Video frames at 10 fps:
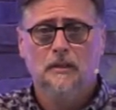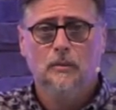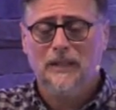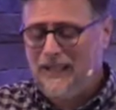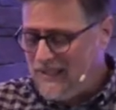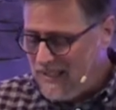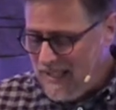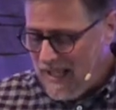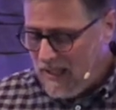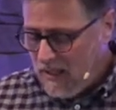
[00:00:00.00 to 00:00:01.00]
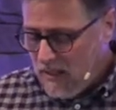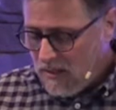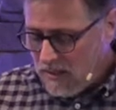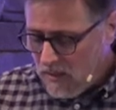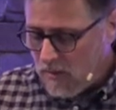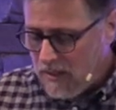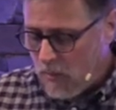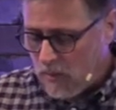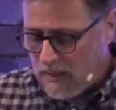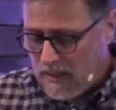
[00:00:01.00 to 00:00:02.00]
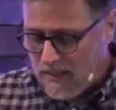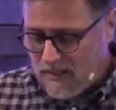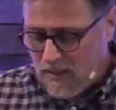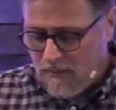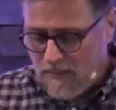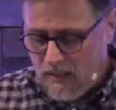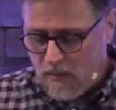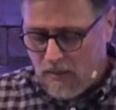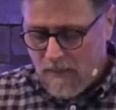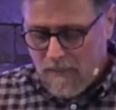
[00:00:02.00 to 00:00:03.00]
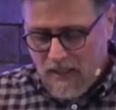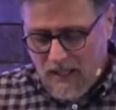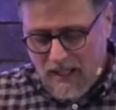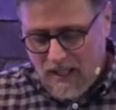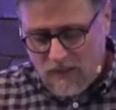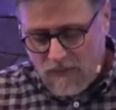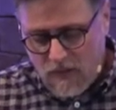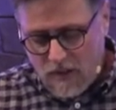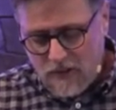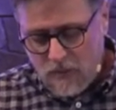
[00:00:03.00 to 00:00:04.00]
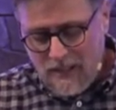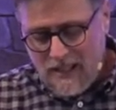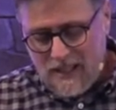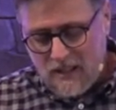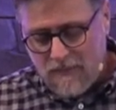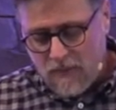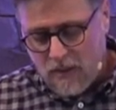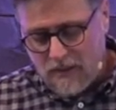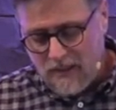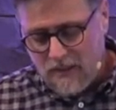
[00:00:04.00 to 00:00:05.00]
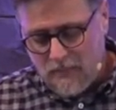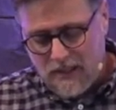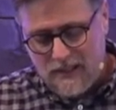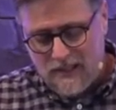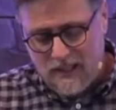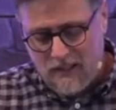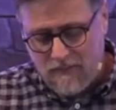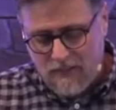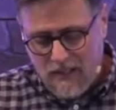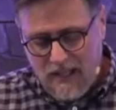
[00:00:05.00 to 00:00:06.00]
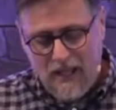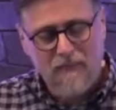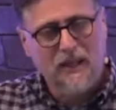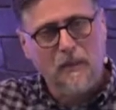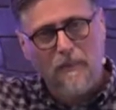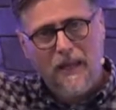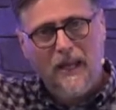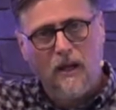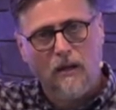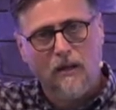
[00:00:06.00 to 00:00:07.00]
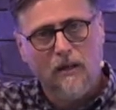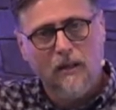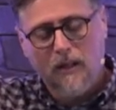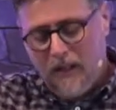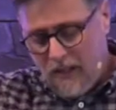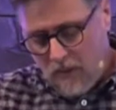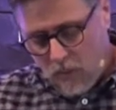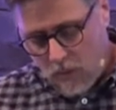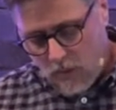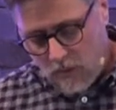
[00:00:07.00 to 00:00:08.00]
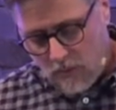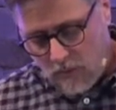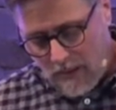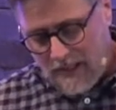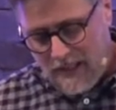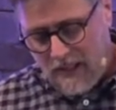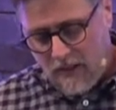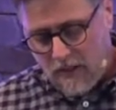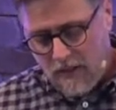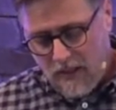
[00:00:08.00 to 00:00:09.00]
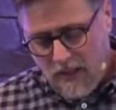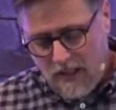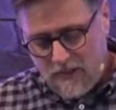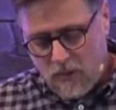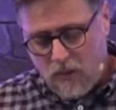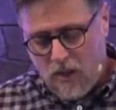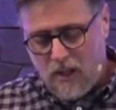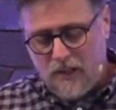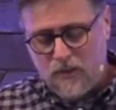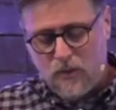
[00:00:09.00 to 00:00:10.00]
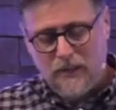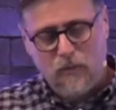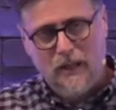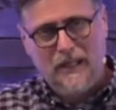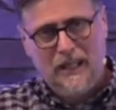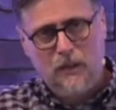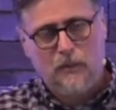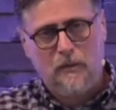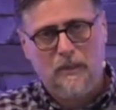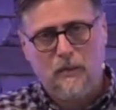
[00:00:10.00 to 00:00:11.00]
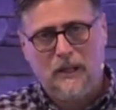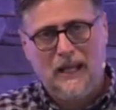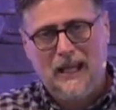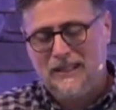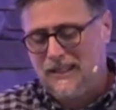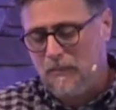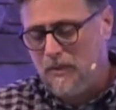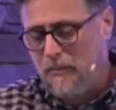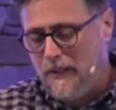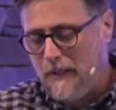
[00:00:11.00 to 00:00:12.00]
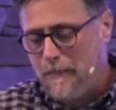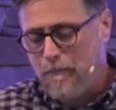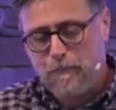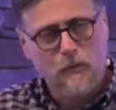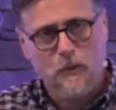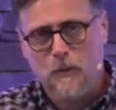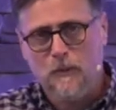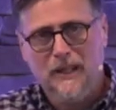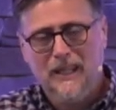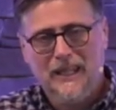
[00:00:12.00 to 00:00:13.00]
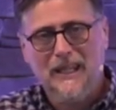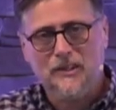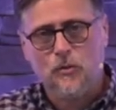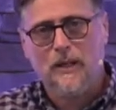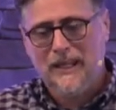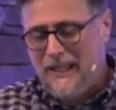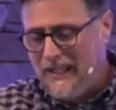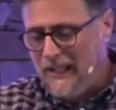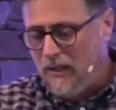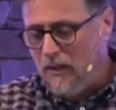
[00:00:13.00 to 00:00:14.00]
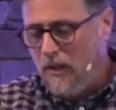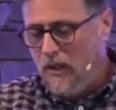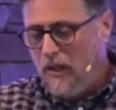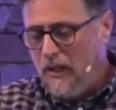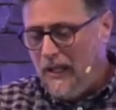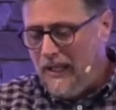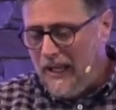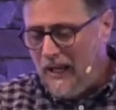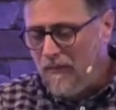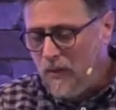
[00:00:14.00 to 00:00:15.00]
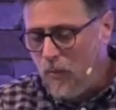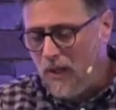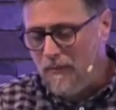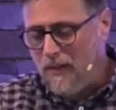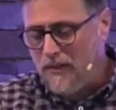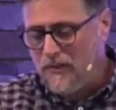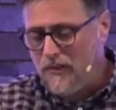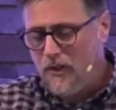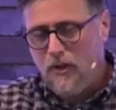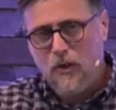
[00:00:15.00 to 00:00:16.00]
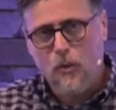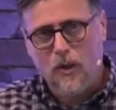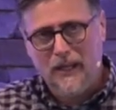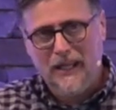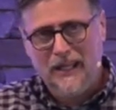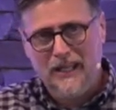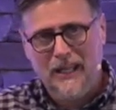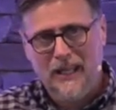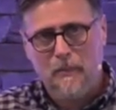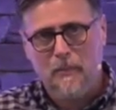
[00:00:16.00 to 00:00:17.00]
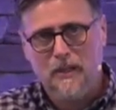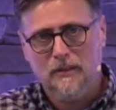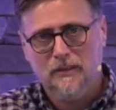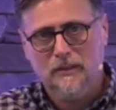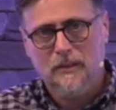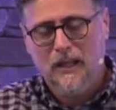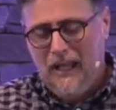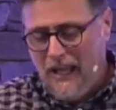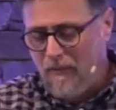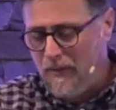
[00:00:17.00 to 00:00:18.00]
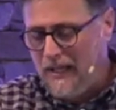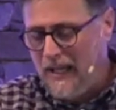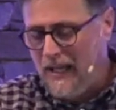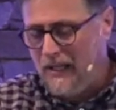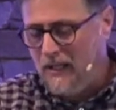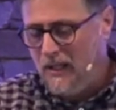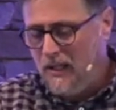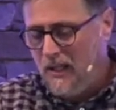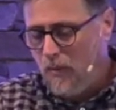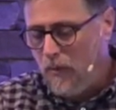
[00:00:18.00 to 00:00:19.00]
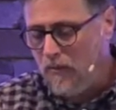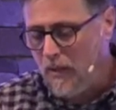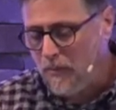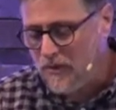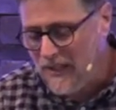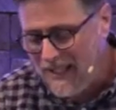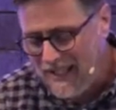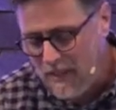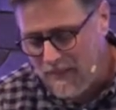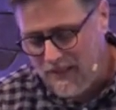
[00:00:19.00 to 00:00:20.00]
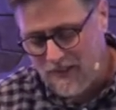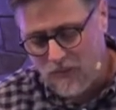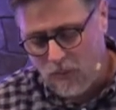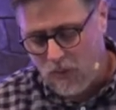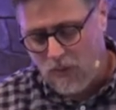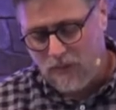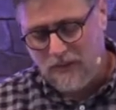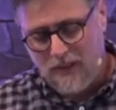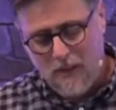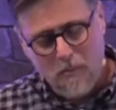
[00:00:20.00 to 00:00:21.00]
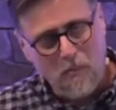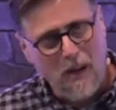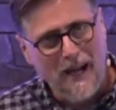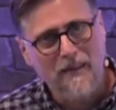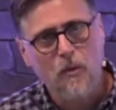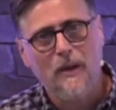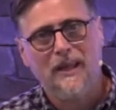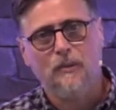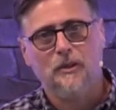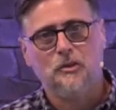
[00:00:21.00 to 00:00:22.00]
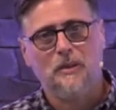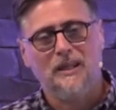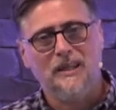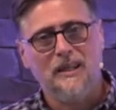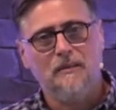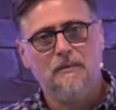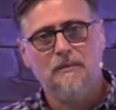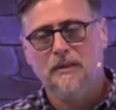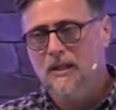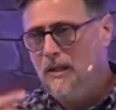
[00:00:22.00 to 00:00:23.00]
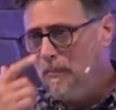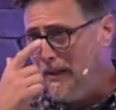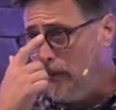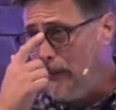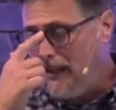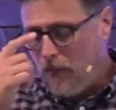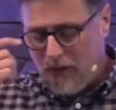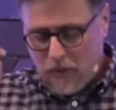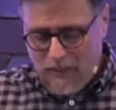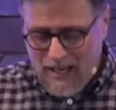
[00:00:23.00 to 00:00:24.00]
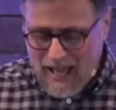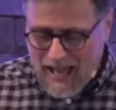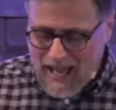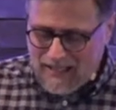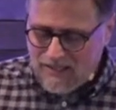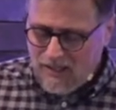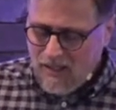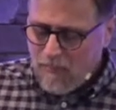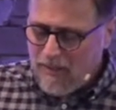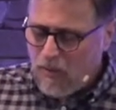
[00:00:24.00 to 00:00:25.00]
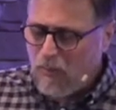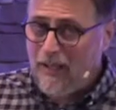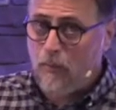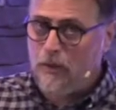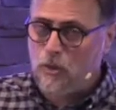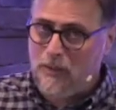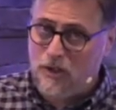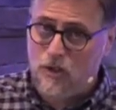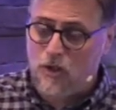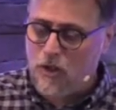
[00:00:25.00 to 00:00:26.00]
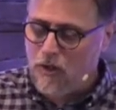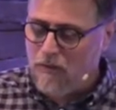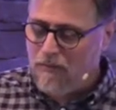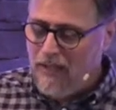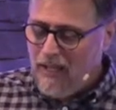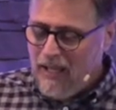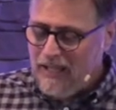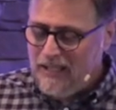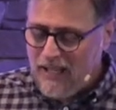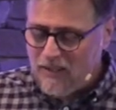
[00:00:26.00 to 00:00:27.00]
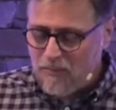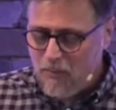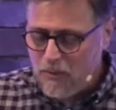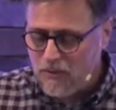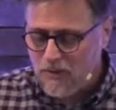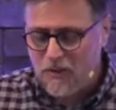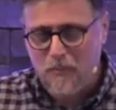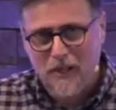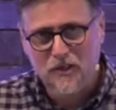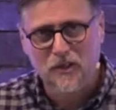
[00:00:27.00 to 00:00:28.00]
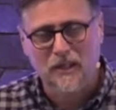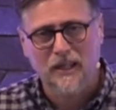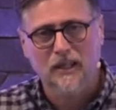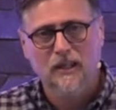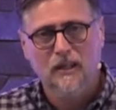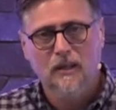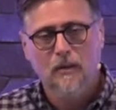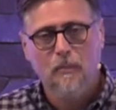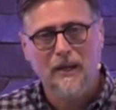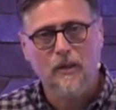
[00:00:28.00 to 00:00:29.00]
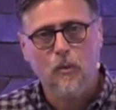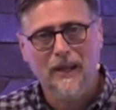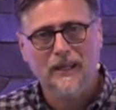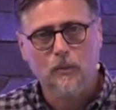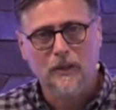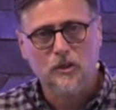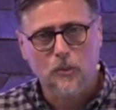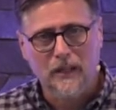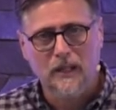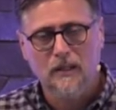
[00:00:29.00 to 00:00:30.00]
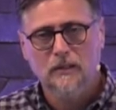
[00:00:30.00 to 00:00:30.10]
We can see that literally working itself out. It's far too easy to fall into the mindset of heaven up there in the world right here, as though God is only right here with me when I ask him to be. No, he is right here in every one of us who are in him every day. We represent him in this world by the way in which we live, by the way in which we act, by the way in which we serve, and yes, most especially, by the way in which we